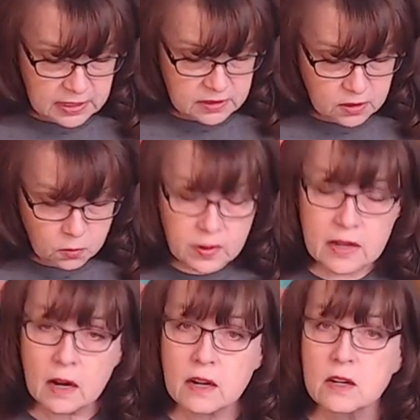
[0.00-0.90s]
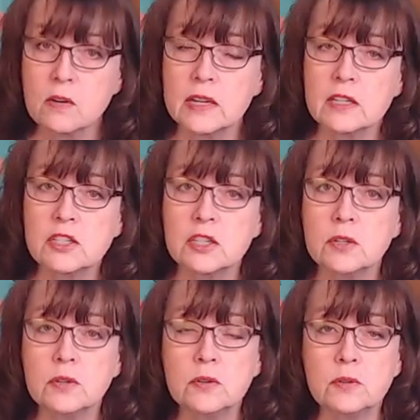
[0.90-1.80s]
So we are going
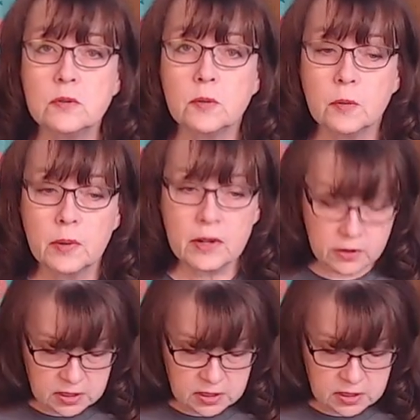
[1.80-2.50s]
to, we're going to